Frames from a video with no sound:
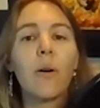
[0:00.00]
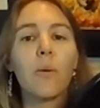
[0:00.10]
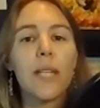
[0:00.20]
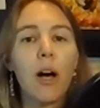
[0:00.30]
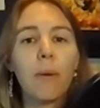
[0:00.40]

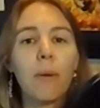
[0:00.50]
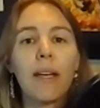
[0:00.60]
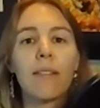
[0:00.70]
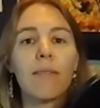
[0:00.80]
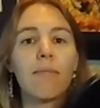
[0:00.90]
was
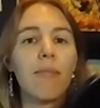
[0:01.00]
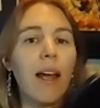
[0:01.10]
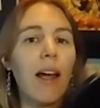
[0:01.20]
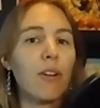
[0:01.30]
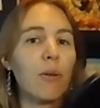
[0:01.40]
helping
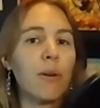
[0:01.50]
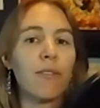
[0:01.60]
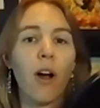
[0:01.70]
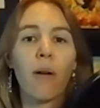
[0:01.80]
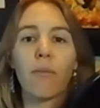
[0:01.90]
everyone
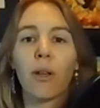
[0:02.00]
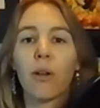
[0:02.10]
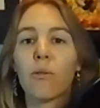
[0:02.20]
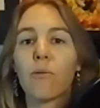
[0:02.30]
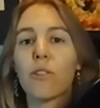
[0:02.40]

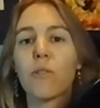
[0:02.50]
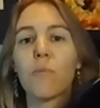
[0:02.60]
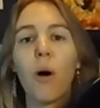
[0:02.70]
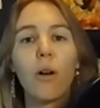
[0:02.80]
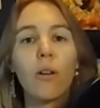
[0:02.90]
from
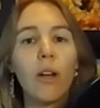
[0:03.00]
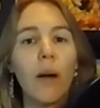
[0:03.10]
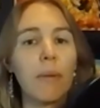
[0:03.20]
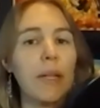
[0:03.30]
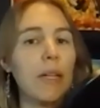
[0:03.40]
small
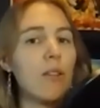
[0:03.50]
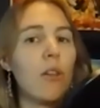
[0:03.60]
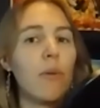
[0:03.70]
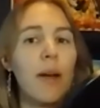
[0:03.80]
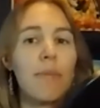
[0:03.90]
companies all the way